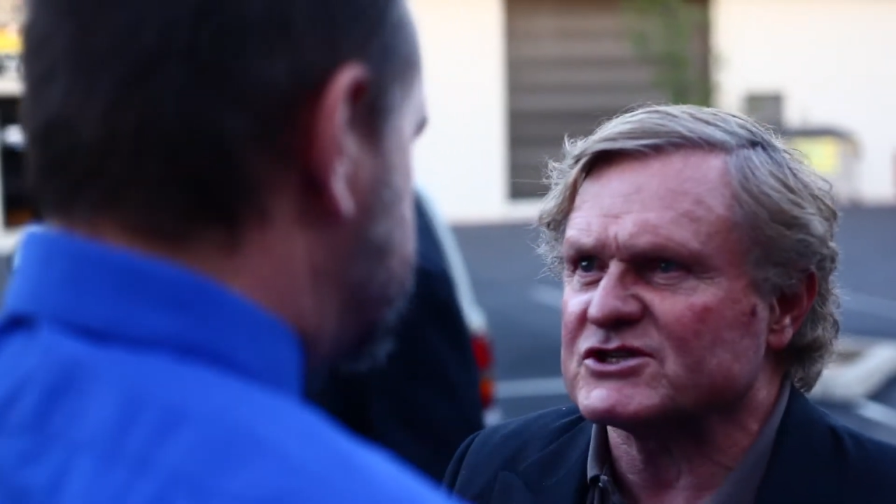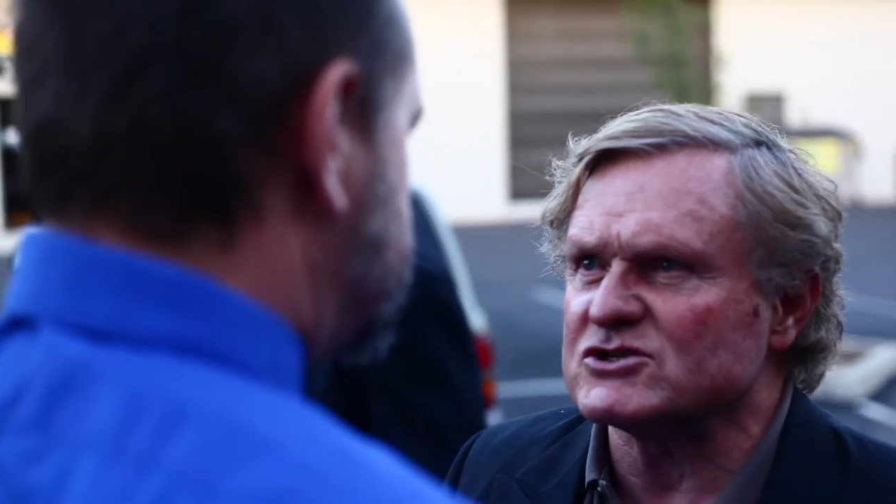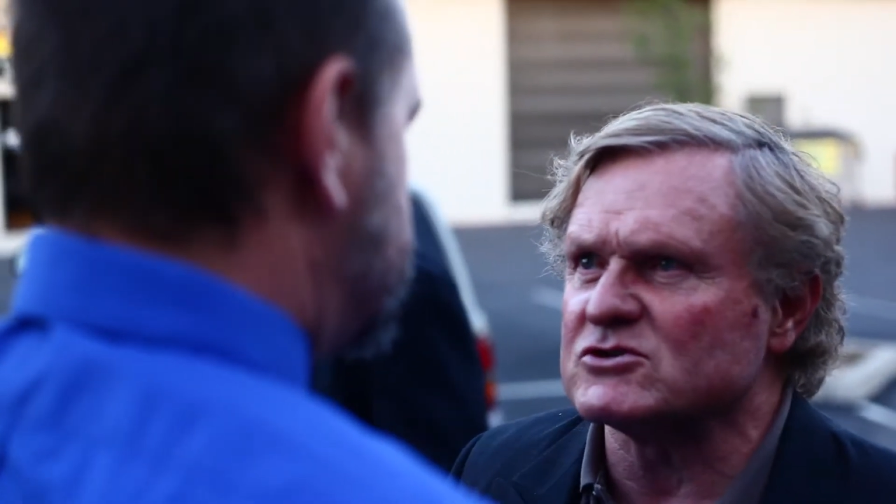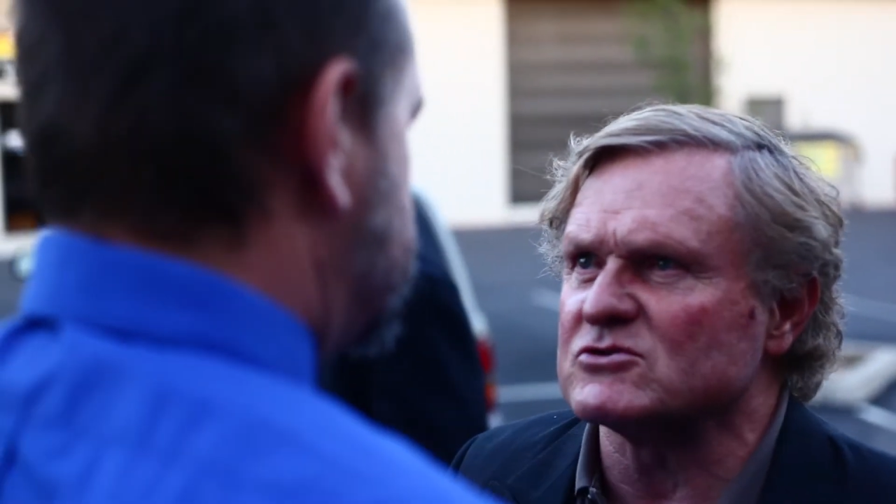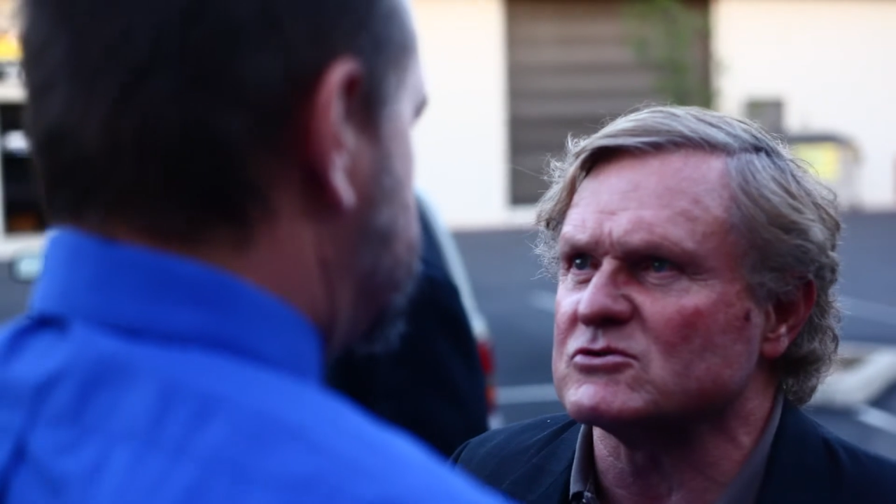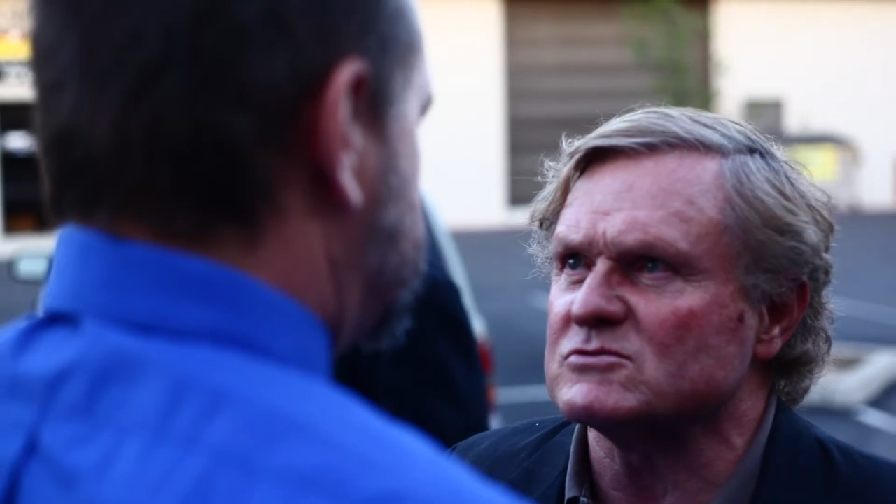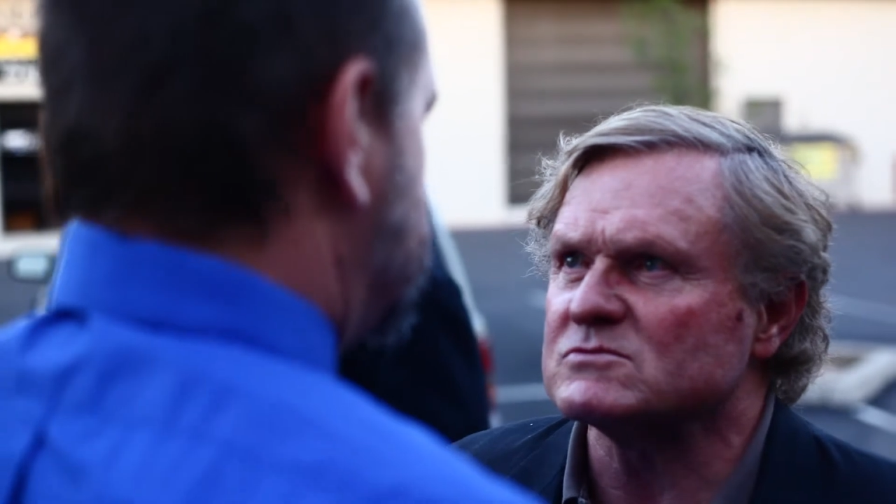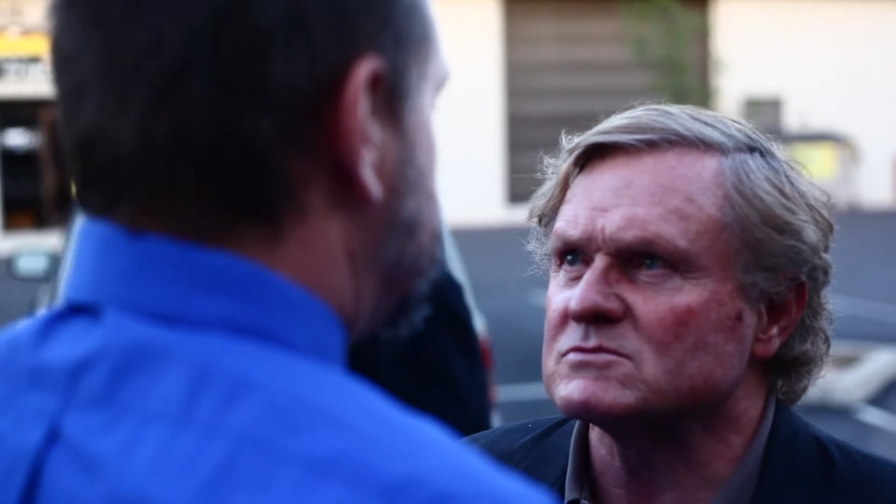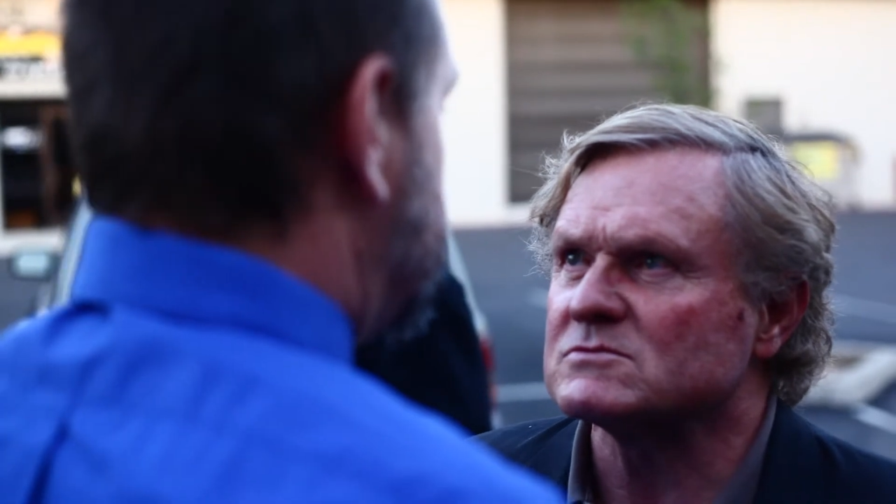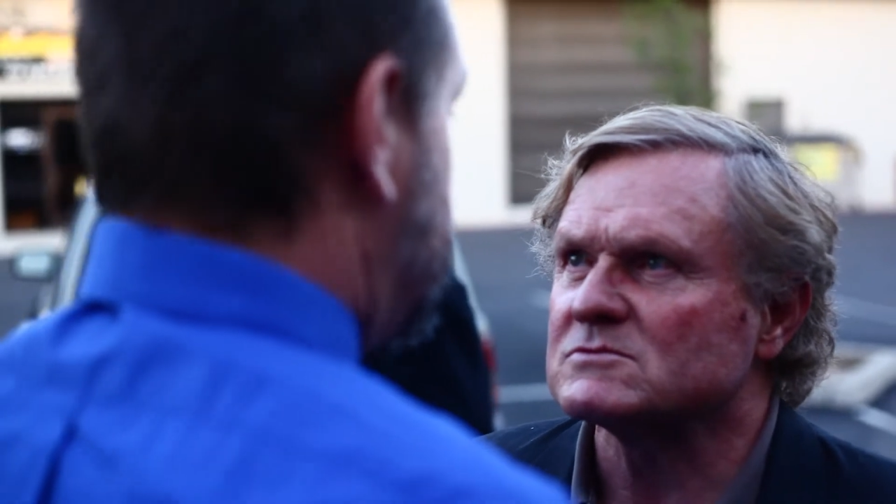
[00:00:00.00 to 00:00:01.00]
you.
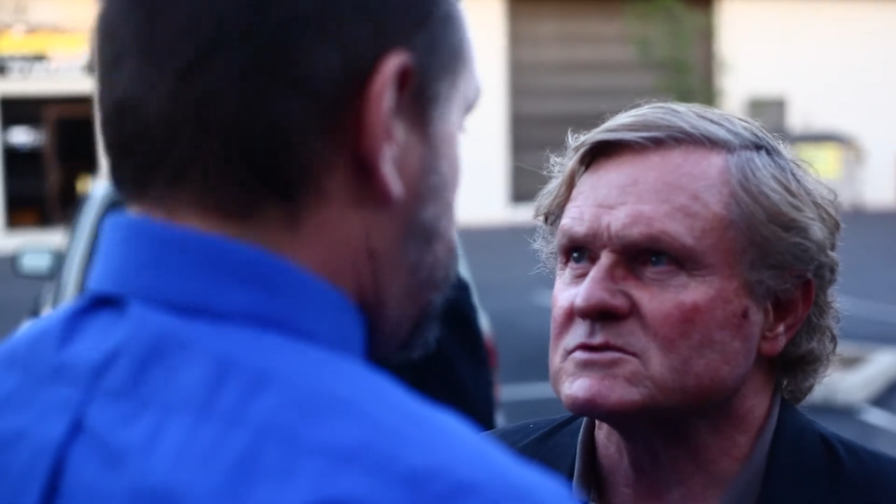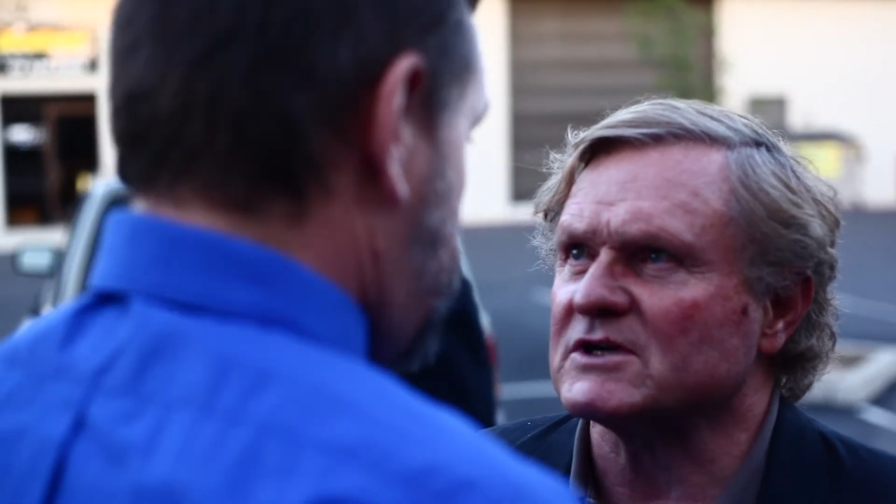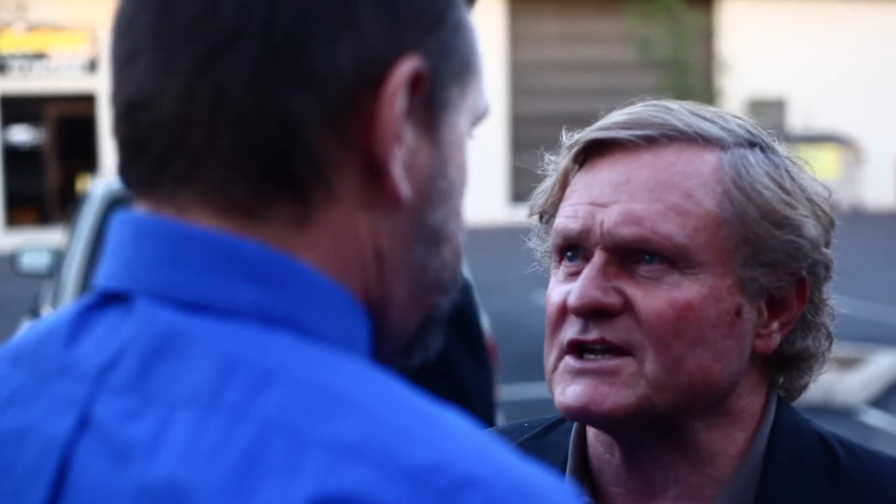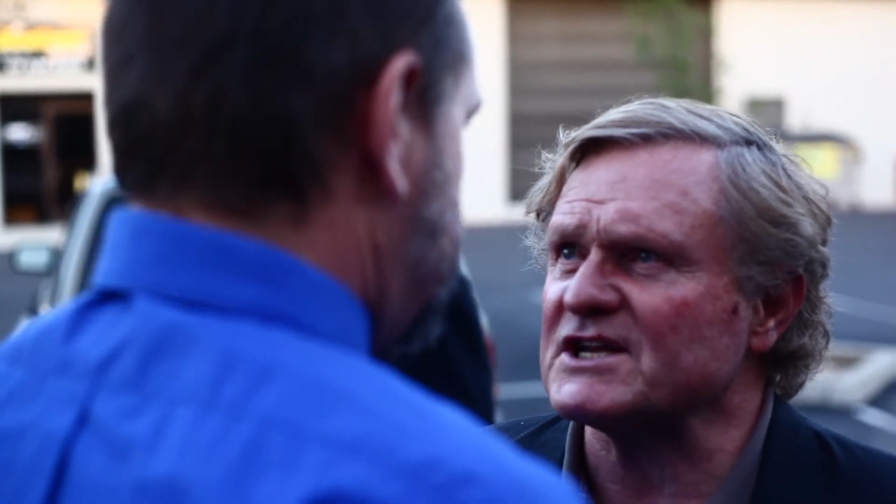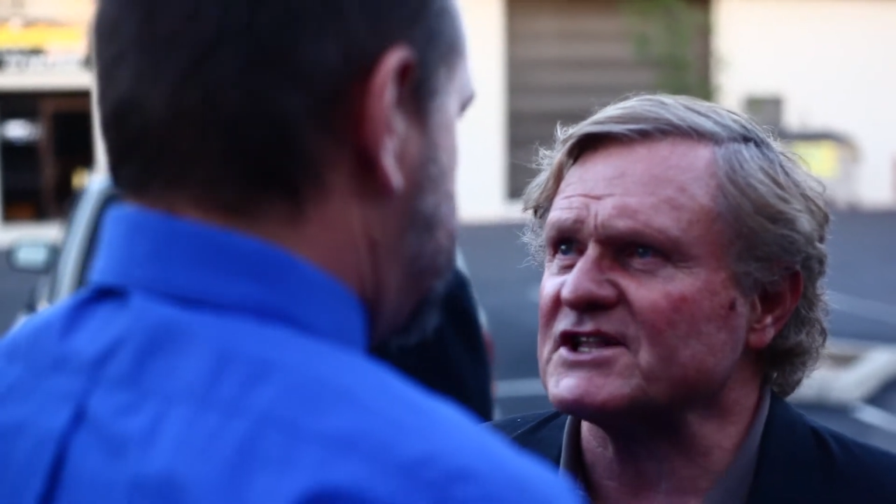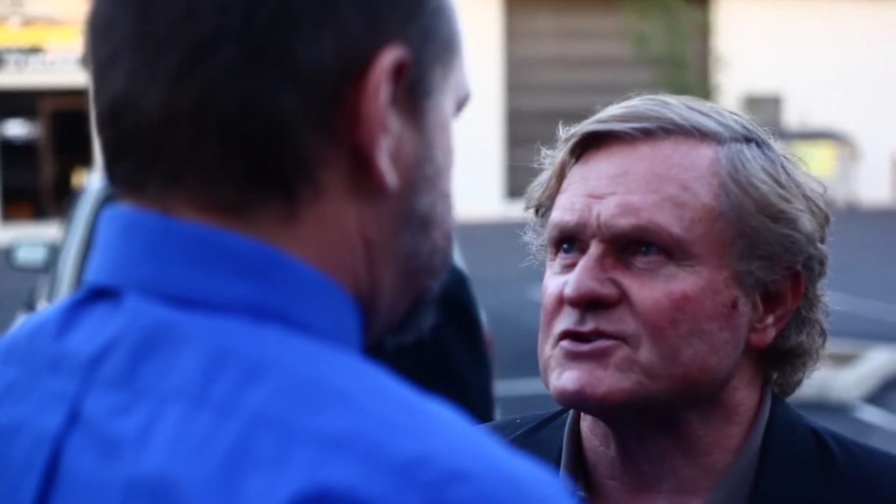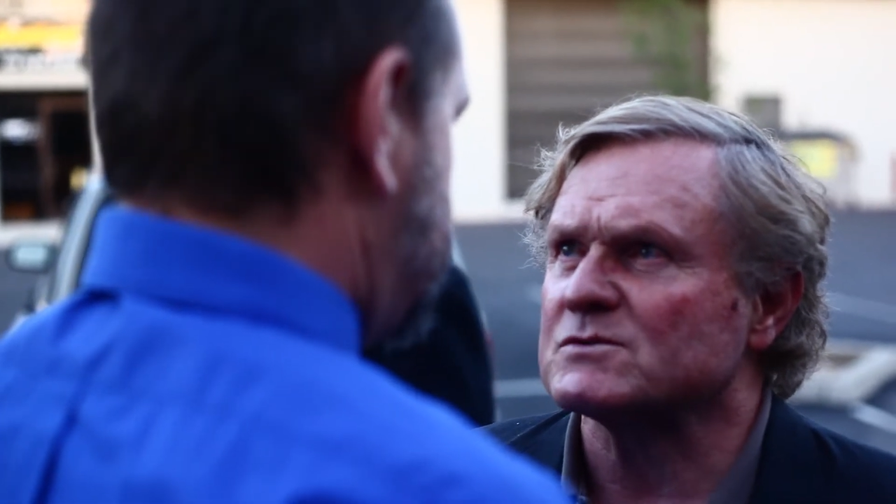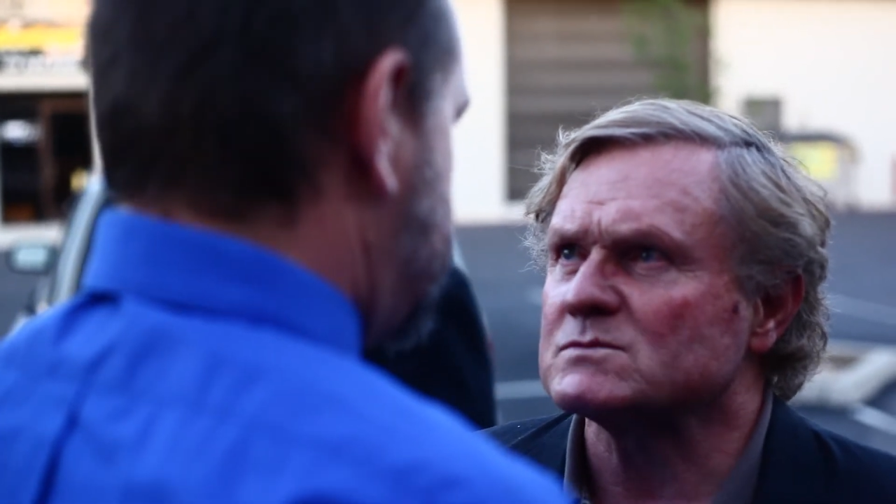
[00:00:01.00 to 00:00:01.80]
Got it?